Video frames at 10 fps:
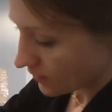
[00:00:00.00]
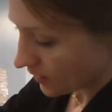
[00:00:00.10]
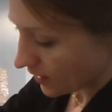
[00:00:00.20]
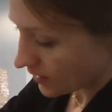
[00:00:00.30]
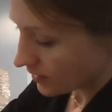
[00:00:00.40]

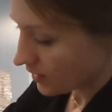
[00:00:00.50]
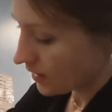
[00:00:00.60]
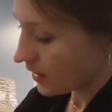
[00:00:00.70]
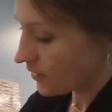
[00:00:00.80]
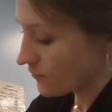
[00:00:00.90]
okay,
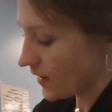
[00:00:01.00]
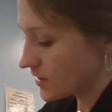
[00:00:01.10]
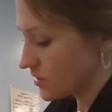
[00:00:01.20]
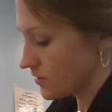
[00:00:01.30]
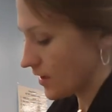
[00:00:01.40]
and
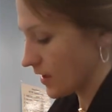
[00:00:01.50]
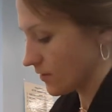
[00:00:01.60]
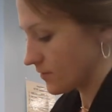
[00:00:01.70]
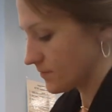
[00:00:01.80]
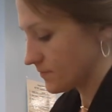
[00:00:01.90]
finding your angle.